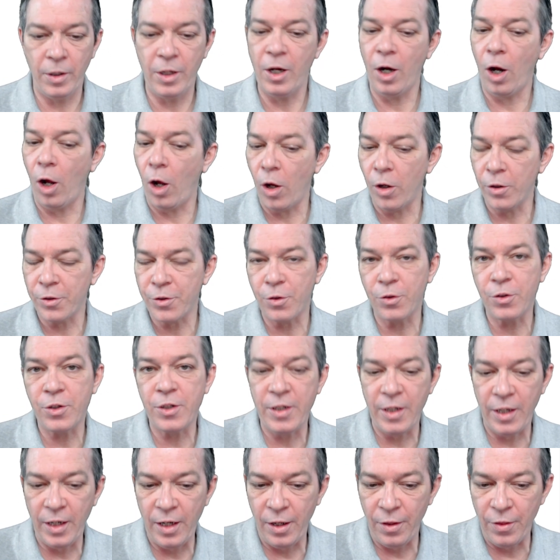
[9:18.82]
You can also
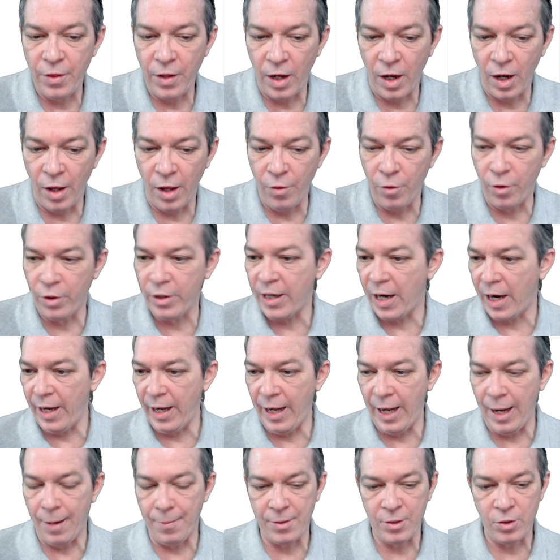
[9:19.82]
see the other
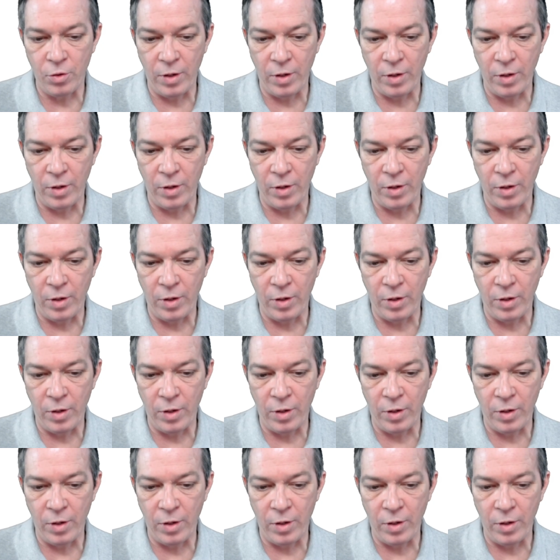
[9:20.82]
dynamics.